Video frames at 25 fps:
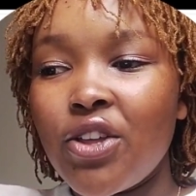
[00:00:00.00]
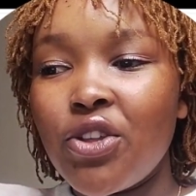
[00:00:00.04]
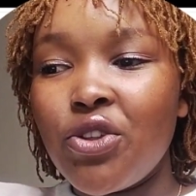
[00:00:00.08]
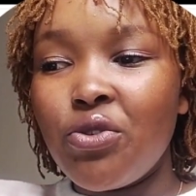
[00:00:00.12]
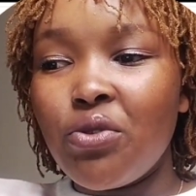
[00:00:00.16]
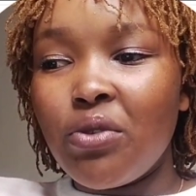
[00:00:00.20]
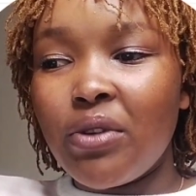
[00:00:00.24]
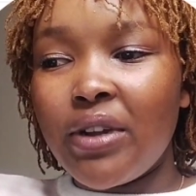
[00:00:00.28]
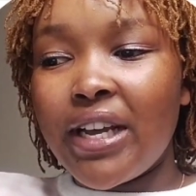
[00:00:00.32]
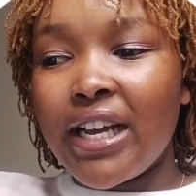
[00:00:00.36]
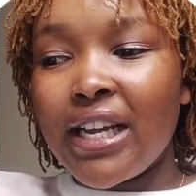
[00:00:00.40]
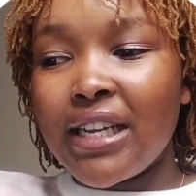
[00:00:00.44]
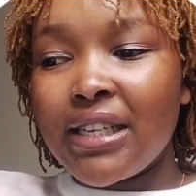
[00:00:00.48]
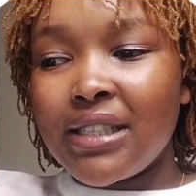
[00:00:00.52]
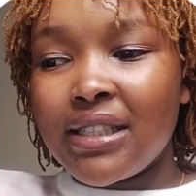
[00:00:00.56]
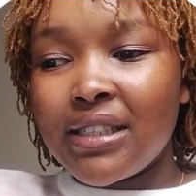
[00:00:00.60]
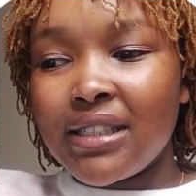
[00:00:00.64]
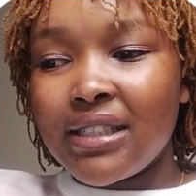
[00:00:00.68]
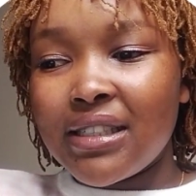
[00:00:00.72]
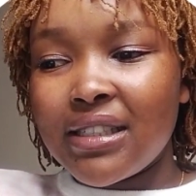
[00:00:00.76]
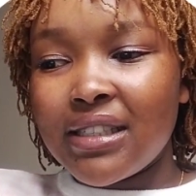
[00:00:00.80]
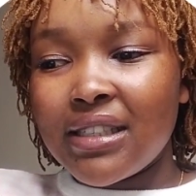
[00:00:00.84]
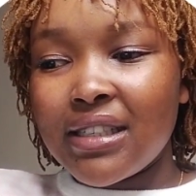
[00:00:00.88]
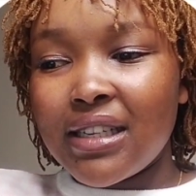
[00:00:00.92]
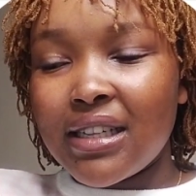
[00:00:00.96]
you get
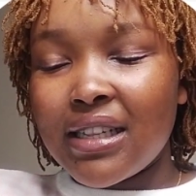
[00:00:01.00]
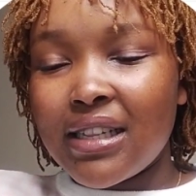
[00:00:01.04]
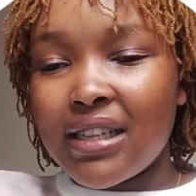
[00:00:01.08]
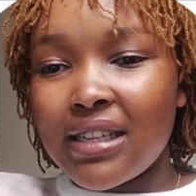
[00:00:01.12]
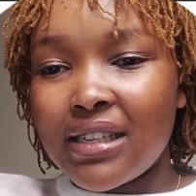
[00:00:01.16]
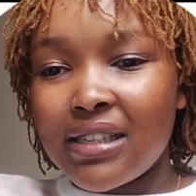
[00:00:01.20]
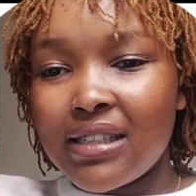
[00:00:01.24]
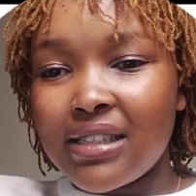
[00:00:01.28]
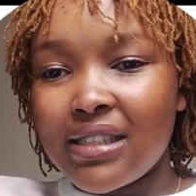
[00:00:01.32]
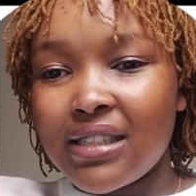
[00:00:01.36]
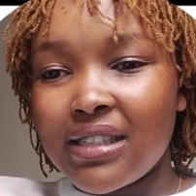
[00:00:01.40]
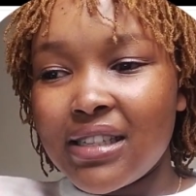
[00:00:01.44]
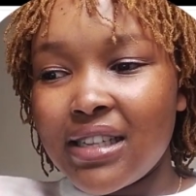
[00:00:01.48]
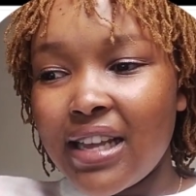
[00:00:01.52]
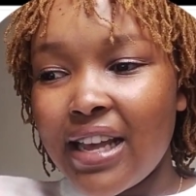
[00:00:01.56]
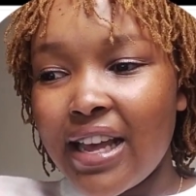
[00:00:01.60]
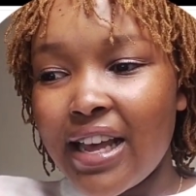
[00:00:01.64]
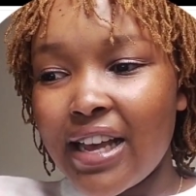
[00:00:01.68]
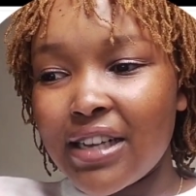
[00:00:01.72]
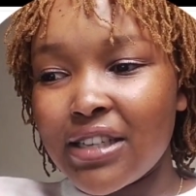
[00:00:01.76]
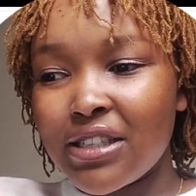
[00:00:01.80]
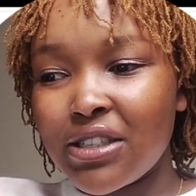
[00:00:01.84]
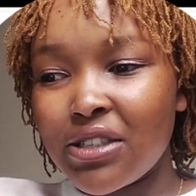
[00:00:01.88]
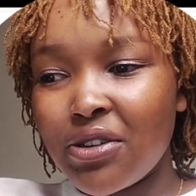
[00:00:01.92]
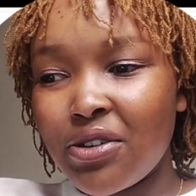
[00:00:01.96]
this
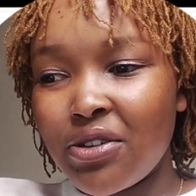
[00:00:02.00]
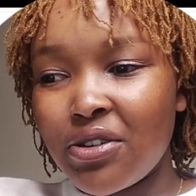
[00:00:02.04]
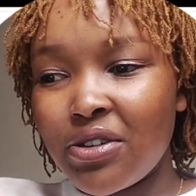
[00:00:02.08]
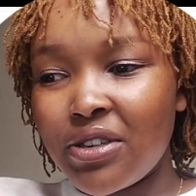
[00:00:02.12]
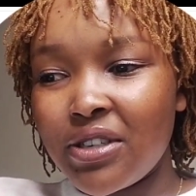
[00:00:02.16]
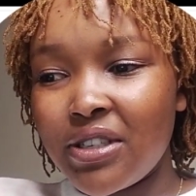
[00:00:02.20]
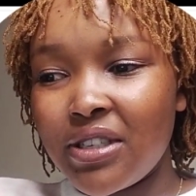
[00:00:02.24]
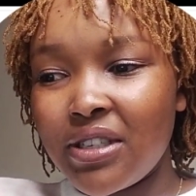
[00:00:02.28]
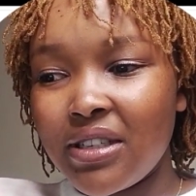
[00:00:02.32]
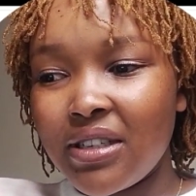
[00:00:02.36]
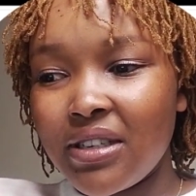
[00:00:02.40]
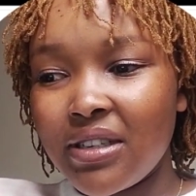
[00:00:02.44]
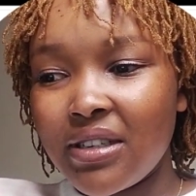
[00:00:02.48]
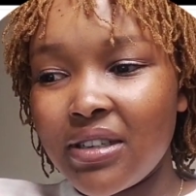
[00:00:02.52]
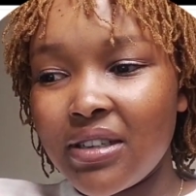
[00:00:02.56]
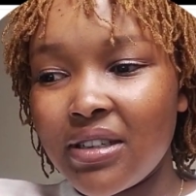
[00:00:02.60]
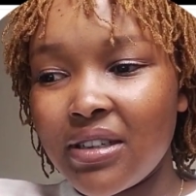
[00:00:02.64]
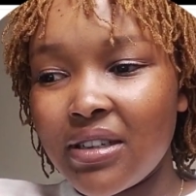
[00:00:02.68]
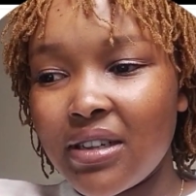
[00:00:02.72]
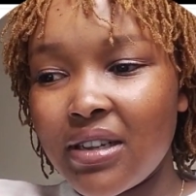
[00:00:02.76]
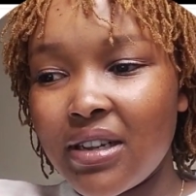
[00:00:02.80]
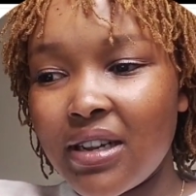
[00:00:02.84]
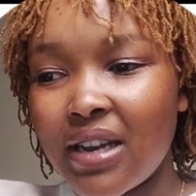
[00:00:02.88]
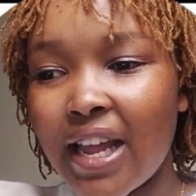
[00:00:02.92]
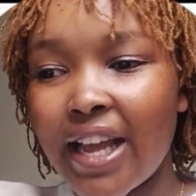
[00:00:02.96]
hex code,
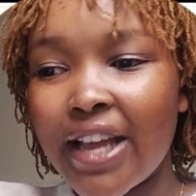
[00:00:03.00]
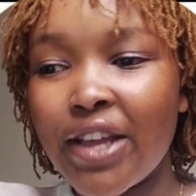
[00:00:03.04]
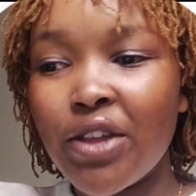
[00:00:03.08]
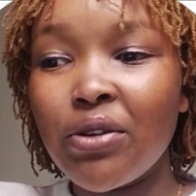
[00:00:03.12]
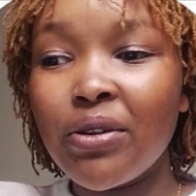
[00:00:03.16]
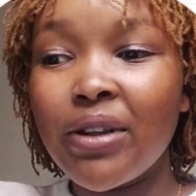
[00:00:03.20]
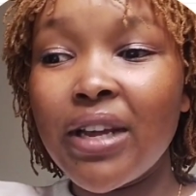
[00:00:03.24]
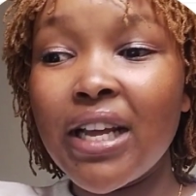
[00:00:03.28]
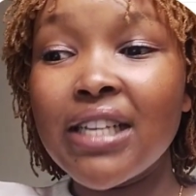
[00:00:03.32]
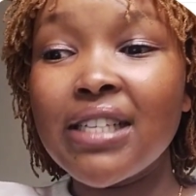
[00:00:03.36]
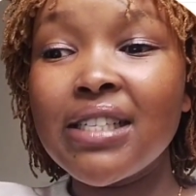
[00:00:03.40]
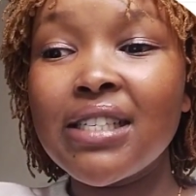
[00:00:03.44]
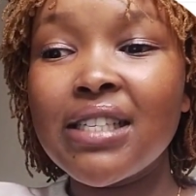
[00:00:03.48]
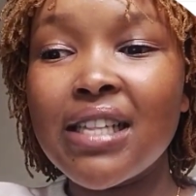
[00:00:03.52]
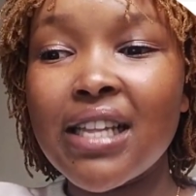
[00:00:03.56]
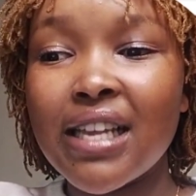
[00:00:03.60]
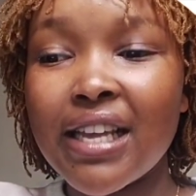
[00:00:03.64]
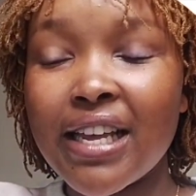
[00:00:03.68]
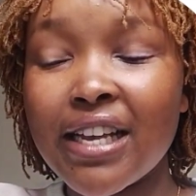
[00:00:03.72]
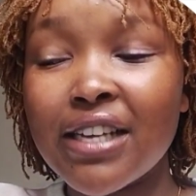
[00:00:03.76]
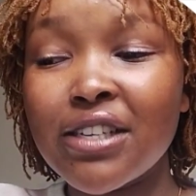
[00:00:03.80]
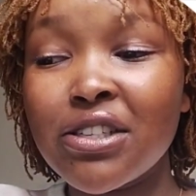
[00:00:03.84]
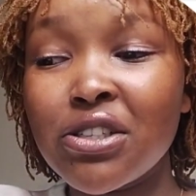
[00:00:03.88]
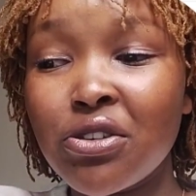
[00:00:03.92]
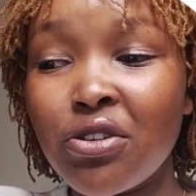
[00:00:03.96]
like you'll get the
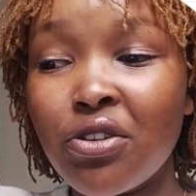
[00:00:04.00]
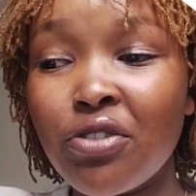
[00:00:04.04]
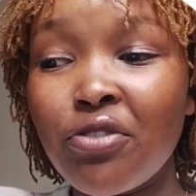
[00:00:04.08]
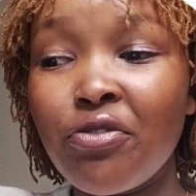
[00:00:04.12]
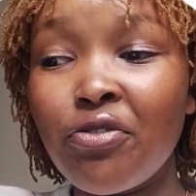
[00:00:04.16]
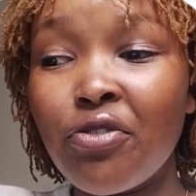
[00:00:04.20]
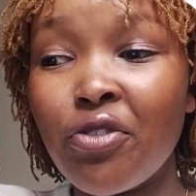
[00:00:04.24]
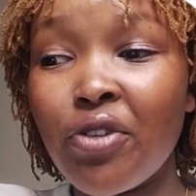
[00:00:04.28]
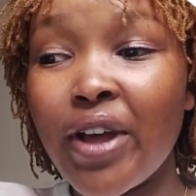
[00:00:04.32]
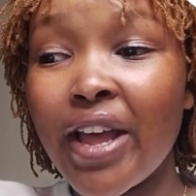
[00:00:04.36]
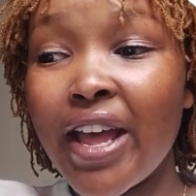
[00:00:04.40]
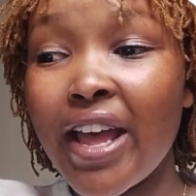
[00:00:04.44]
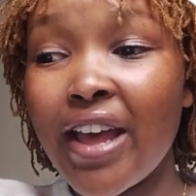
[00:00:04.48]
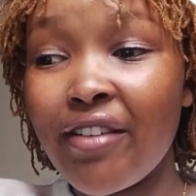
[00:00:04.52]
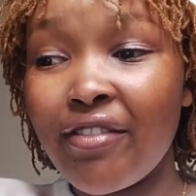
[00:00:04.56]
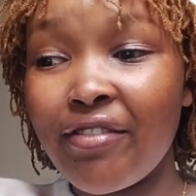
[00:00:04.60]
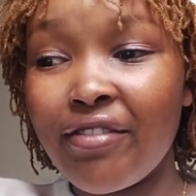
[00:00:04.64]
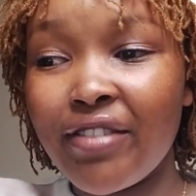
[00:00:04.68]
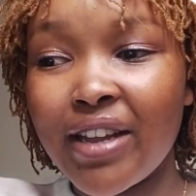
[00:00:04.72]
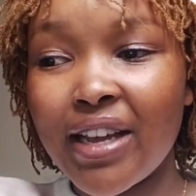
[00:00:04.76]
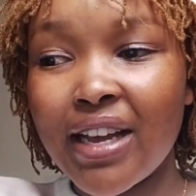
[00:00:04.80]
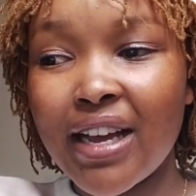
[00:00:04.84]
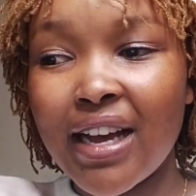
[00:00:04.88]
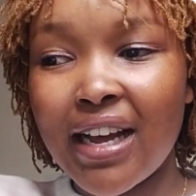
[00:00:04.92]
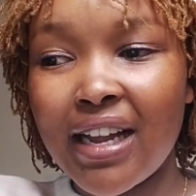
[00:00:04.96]
hex code for
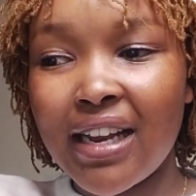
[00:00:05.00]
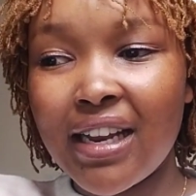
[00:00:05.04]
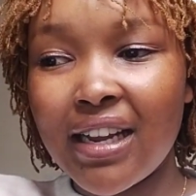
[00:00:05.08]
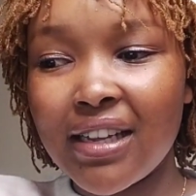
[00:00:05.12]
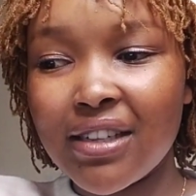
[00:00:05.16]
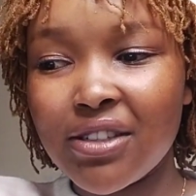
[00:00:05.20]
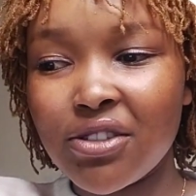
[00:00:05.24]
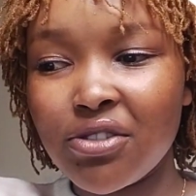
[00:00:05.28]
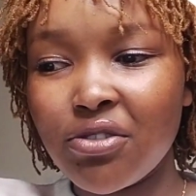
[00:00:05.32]
every color.